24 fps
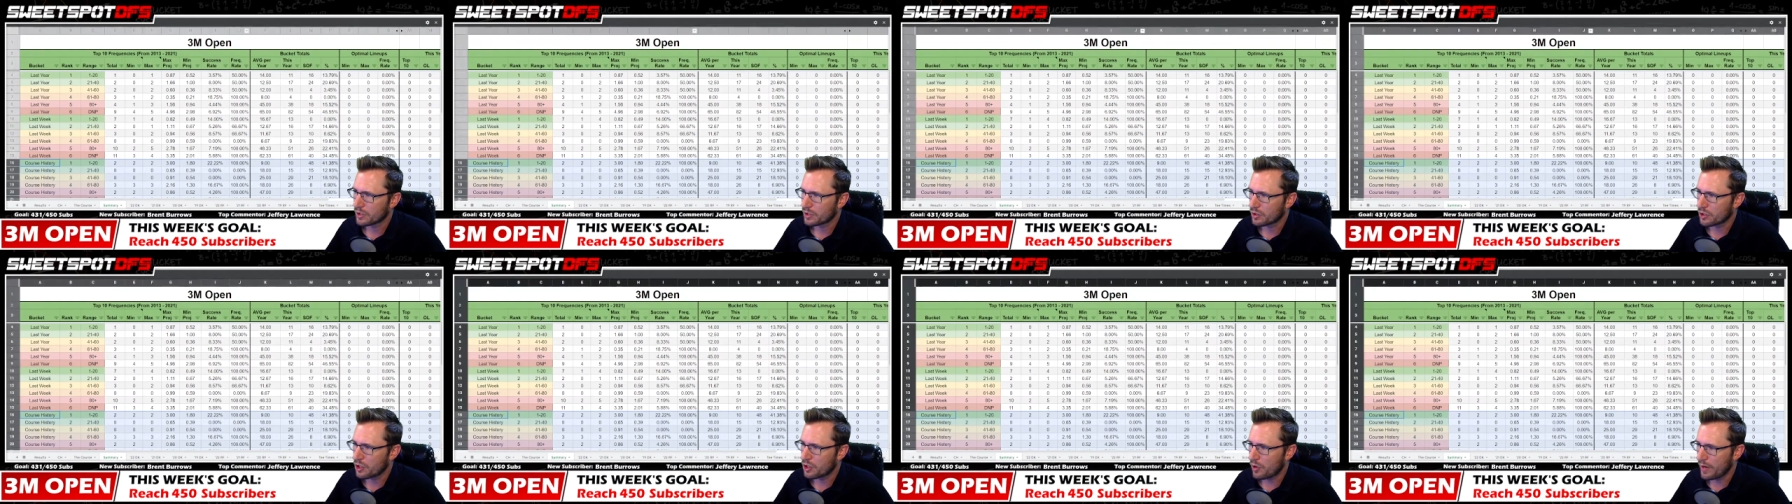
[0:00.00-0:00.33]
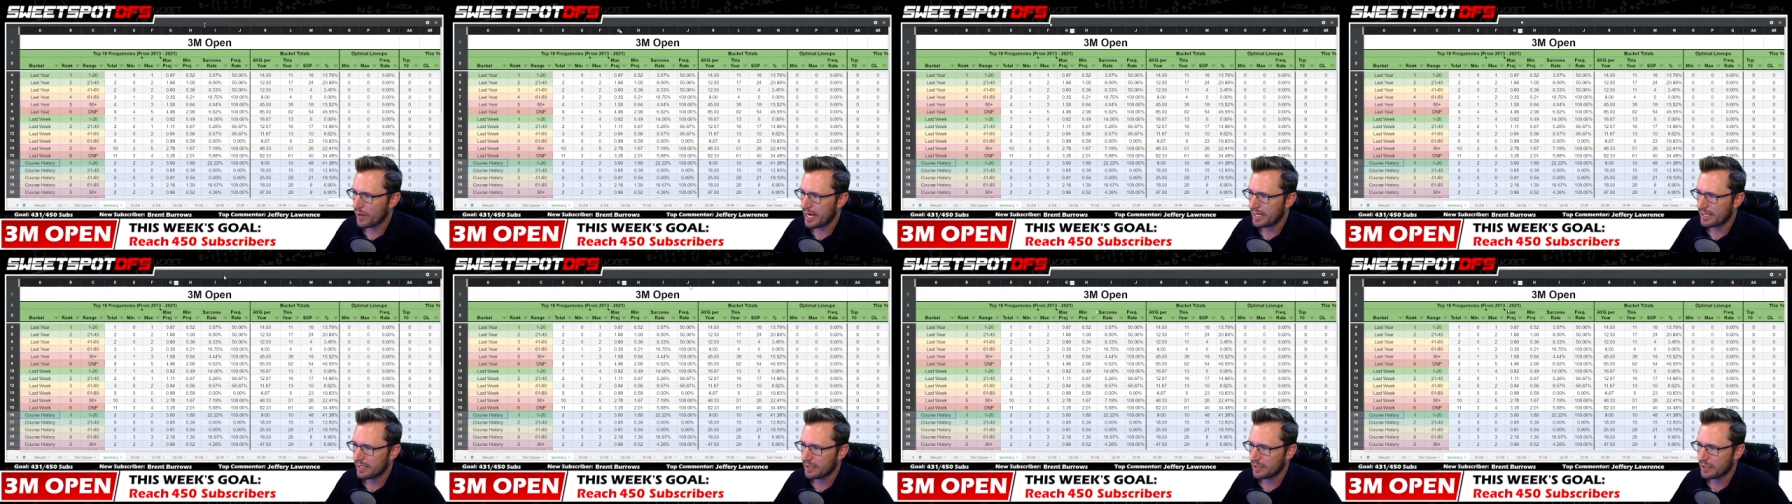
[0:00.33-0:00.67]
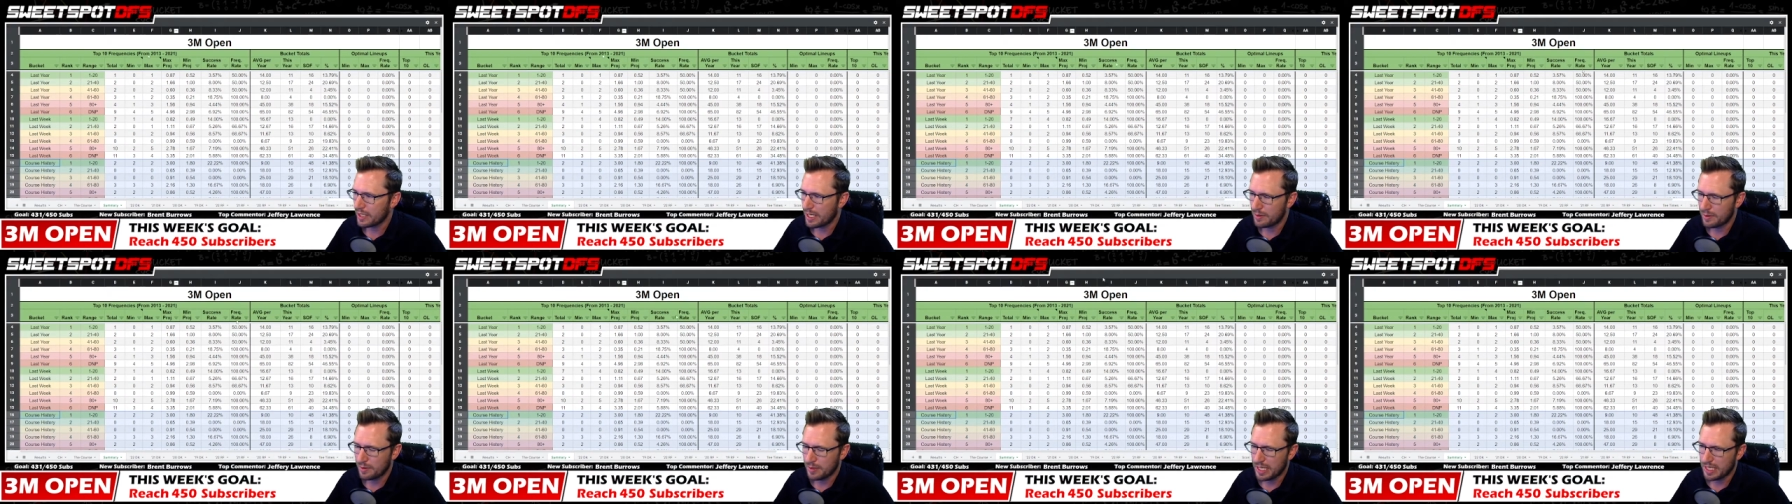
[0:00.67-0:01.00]
go ahead and,
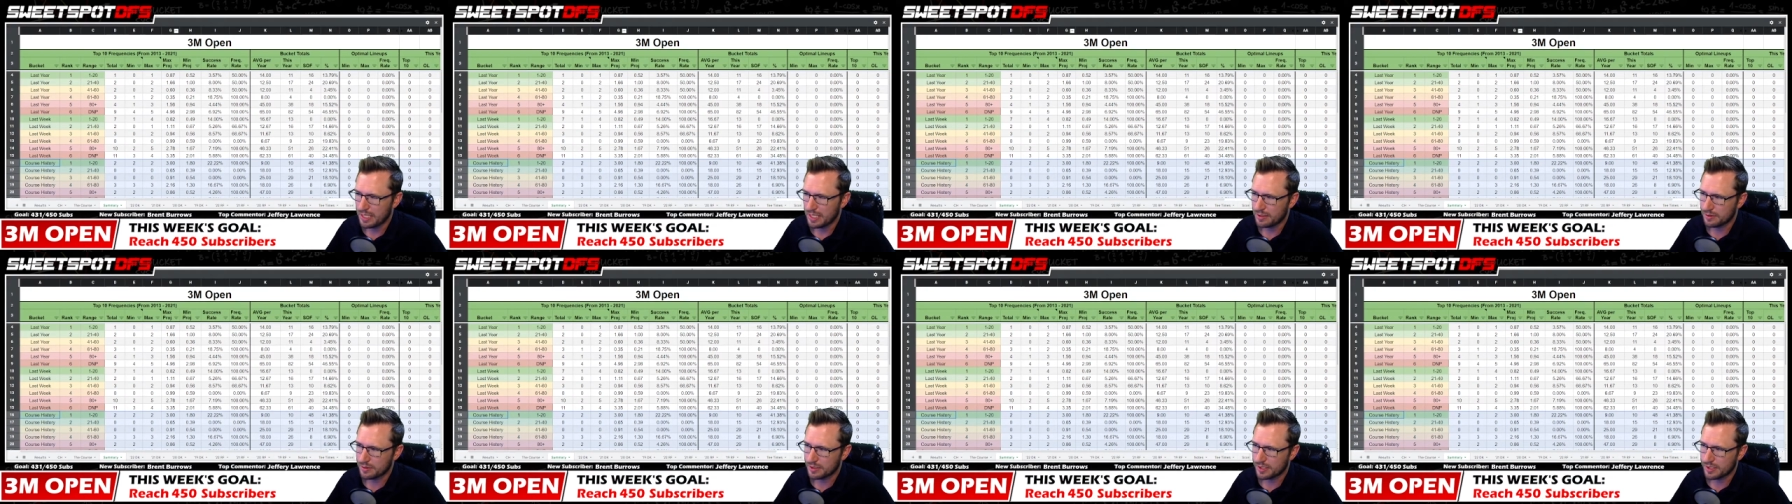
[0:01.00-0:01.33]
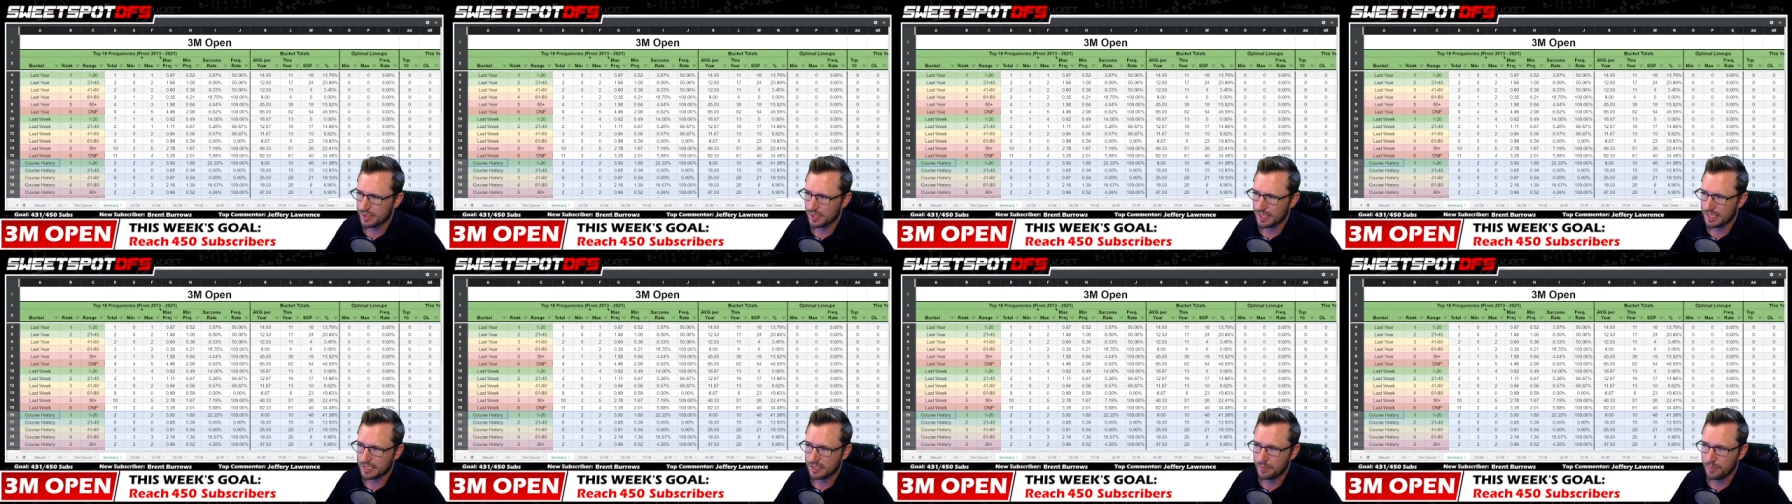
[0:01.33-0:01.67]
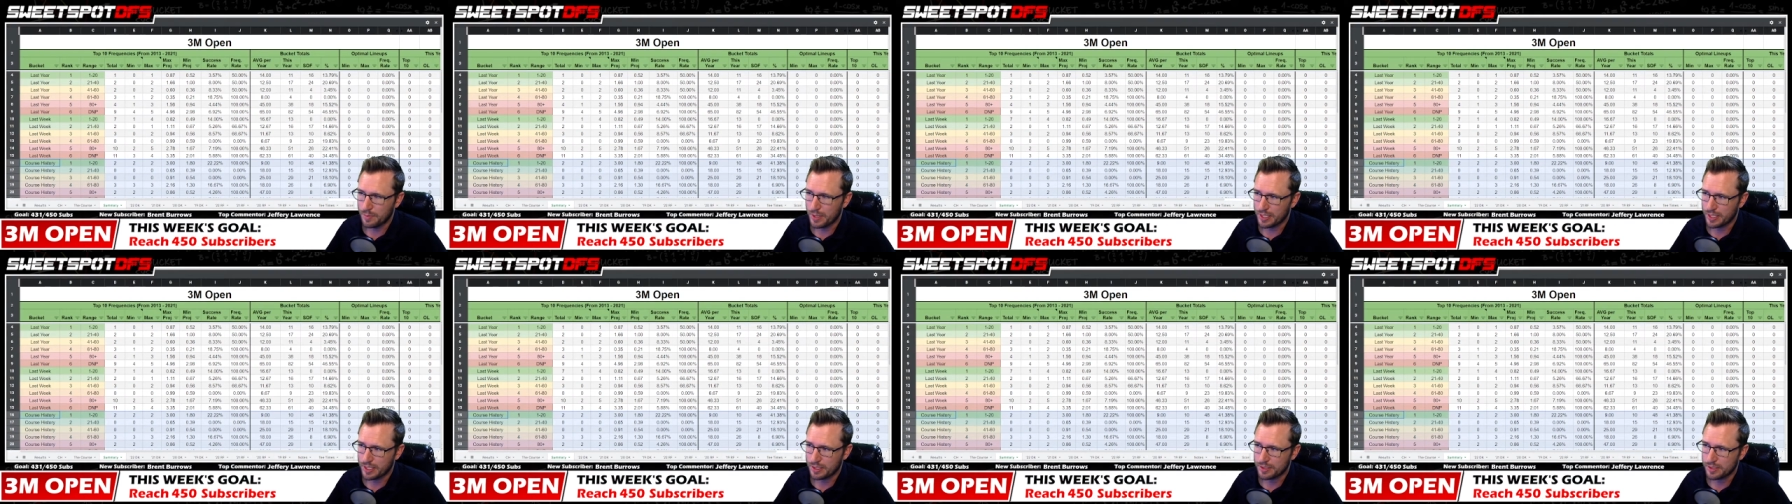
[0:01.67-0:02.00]
and, and select the
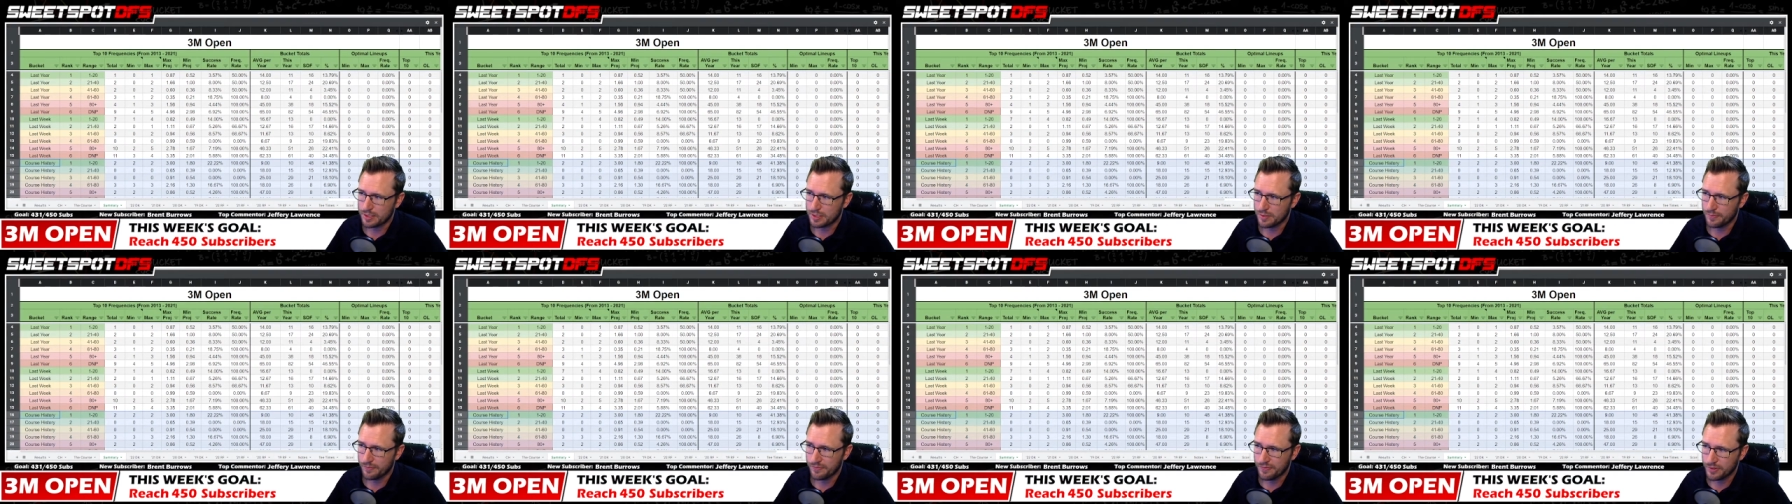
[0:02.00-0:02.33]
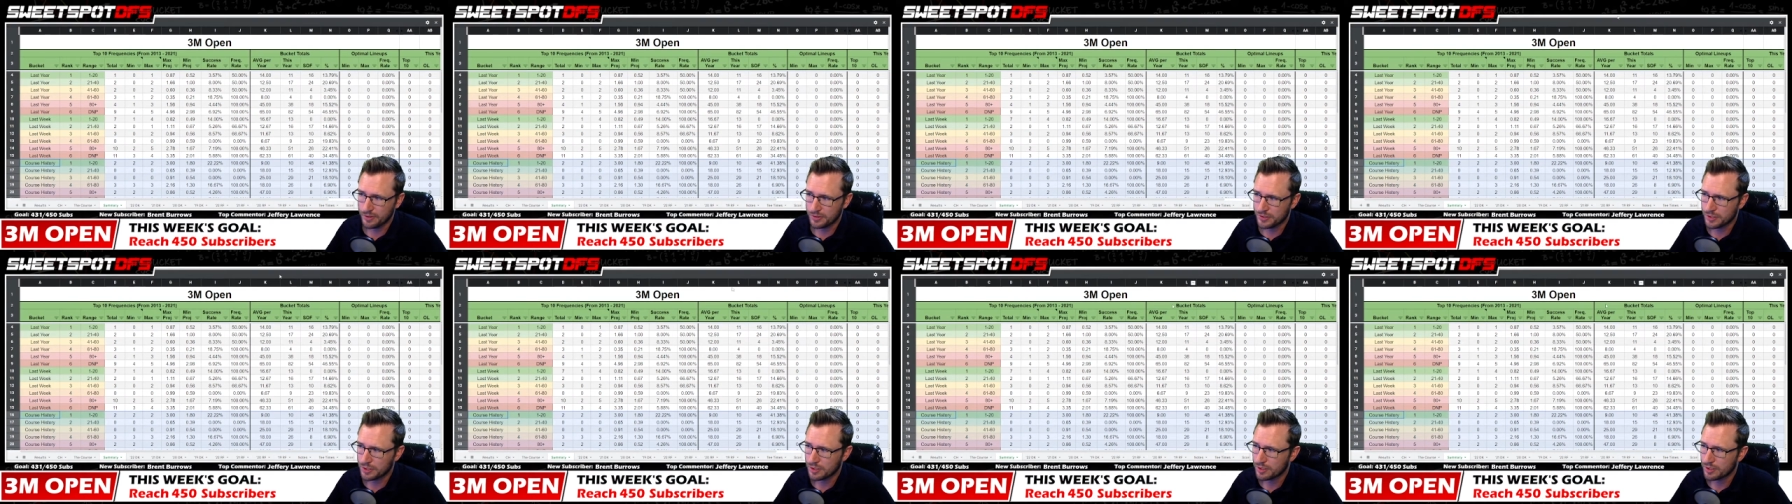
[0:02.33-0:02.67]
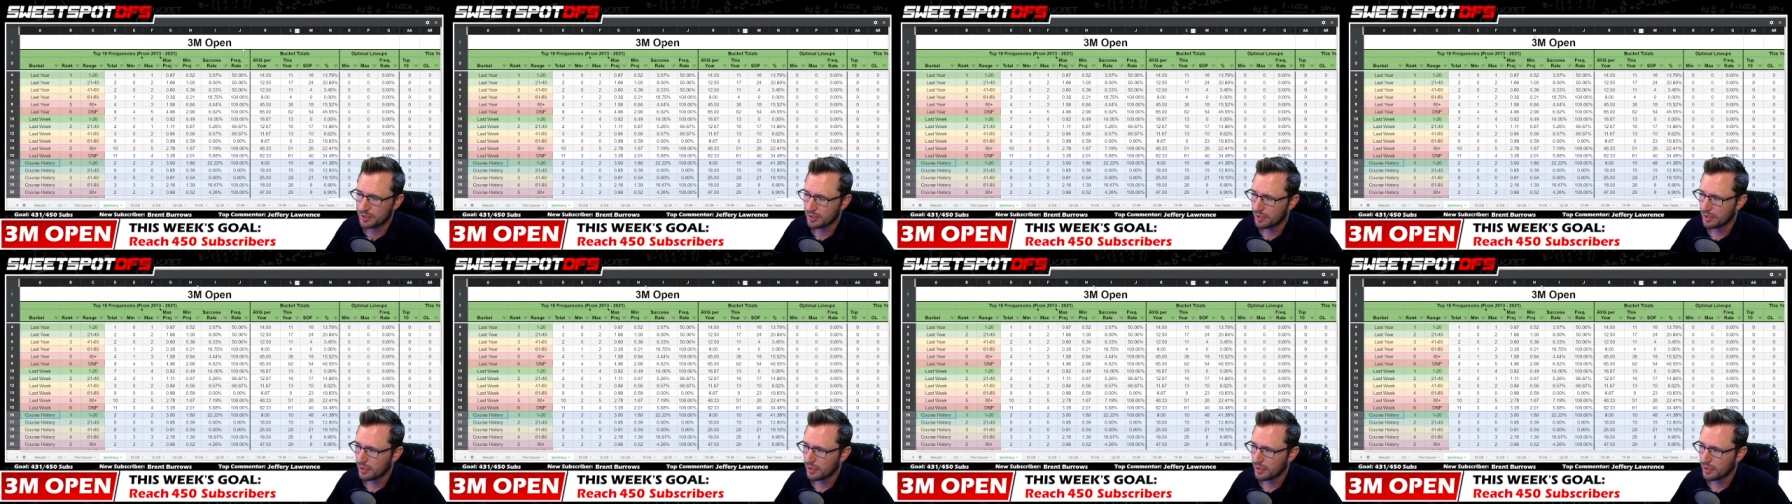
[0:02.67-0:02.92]
bucket system filter